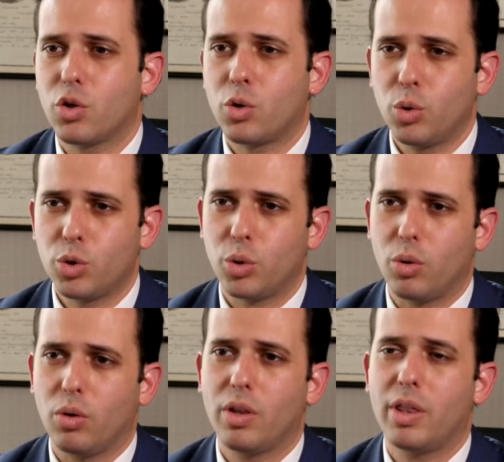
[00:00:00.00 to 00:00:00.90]

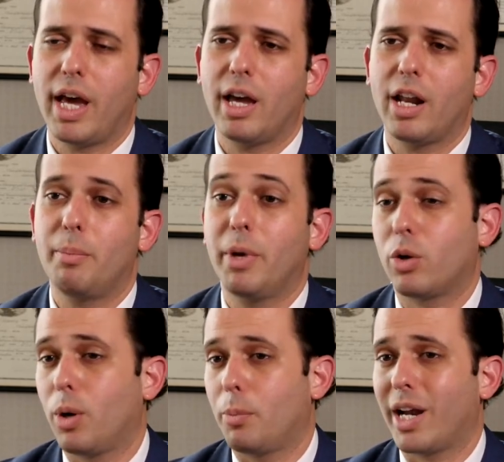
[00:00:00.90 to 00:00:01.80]
crucial that a medical
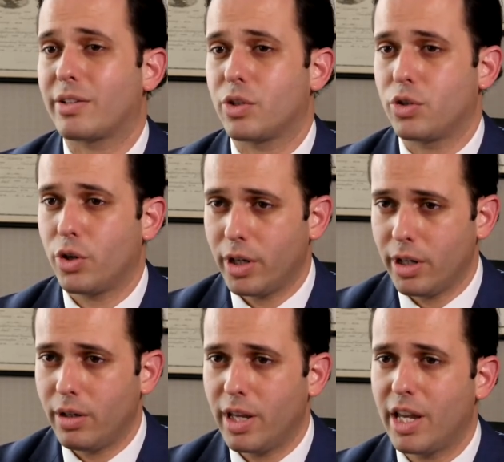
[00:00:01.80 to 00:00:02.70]
malpractice attorney
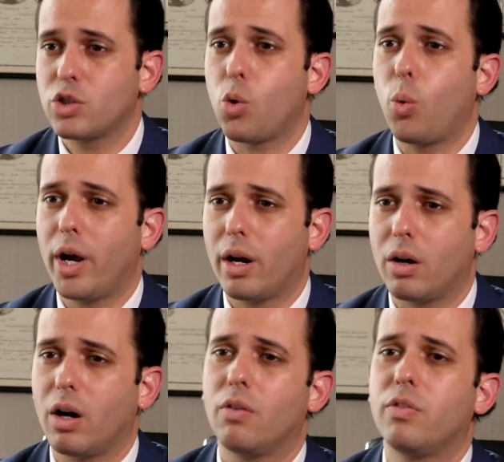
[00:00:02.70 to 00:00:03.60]
is aware
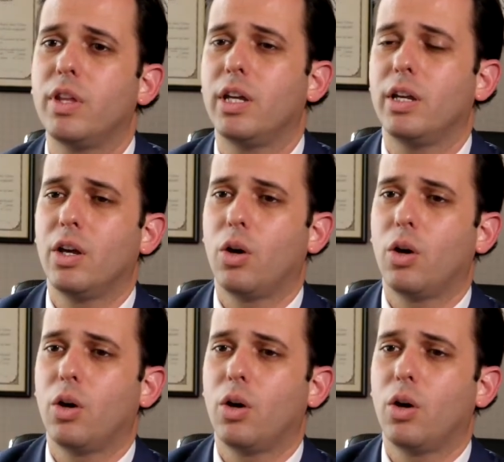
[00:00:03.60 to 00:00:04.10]
of the